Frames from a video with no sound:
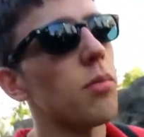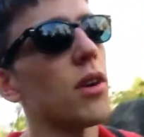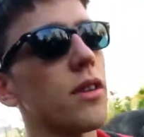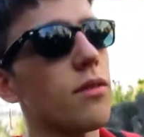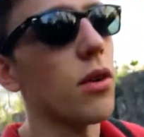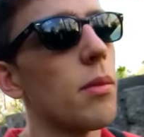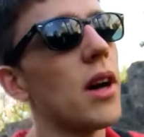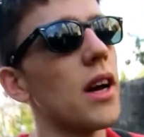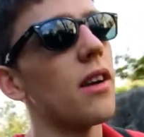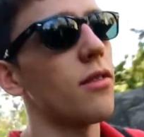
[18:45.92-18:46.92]
a present for a
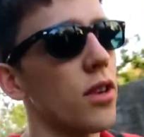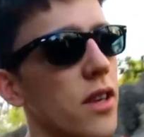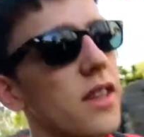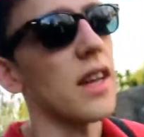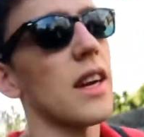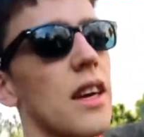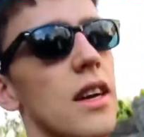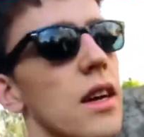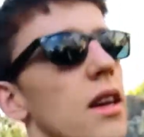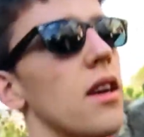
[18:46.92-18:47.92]
bear, for a sister.
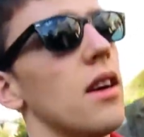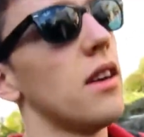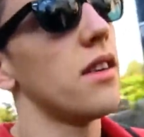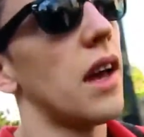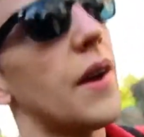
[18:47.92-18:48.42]
So,